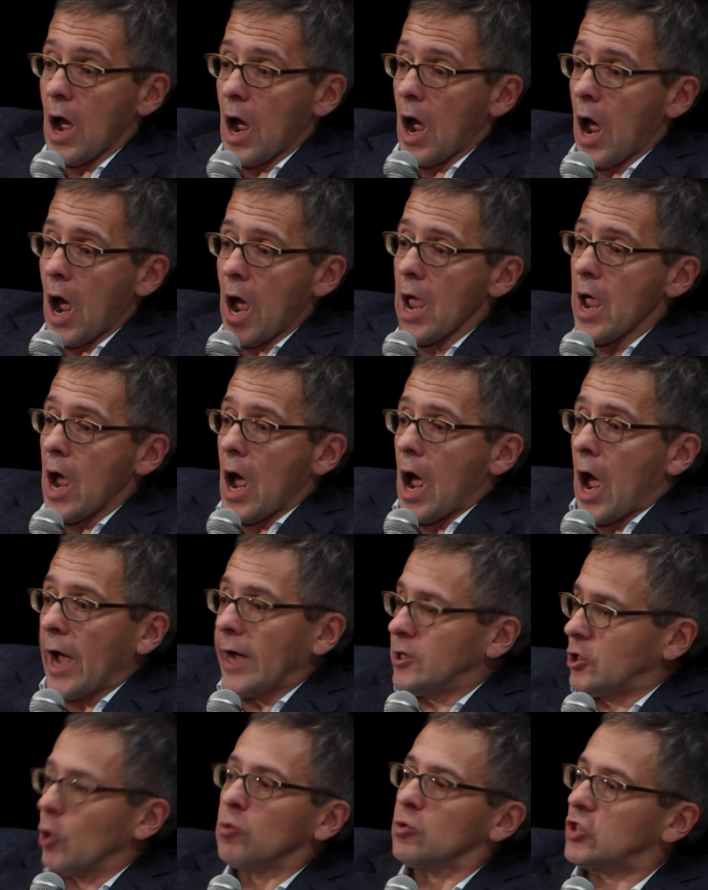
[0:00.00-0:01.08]
I
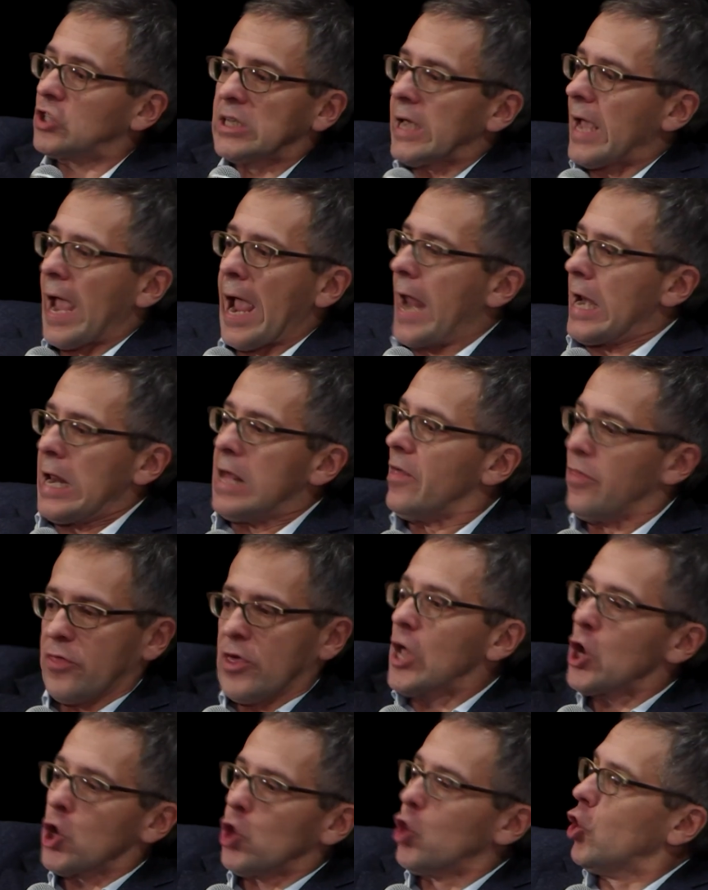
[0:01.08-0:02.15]
don't see
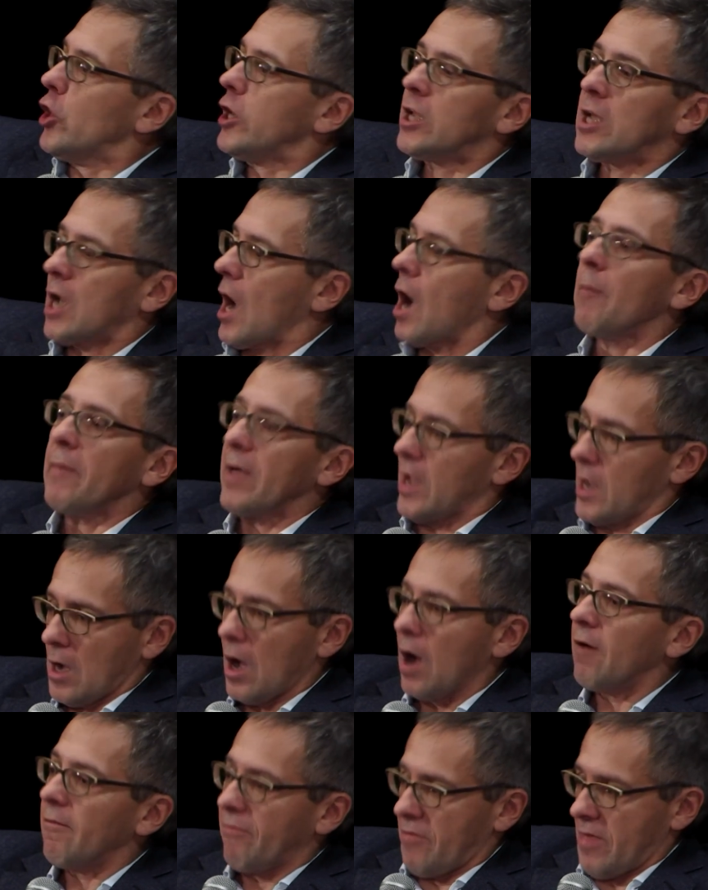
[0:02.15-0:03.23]
anything good coming
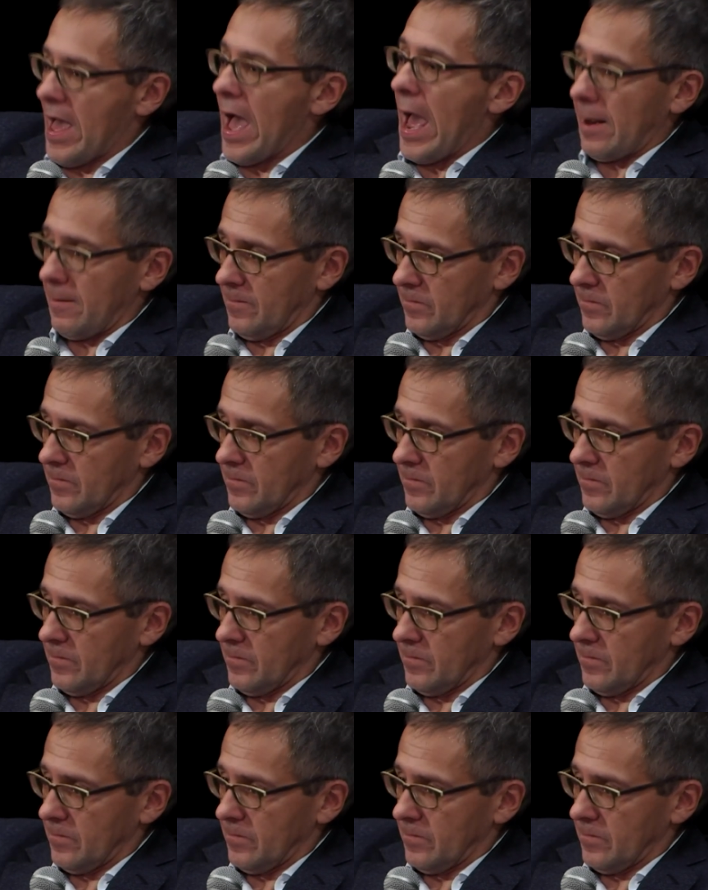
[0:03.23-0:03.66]
of that.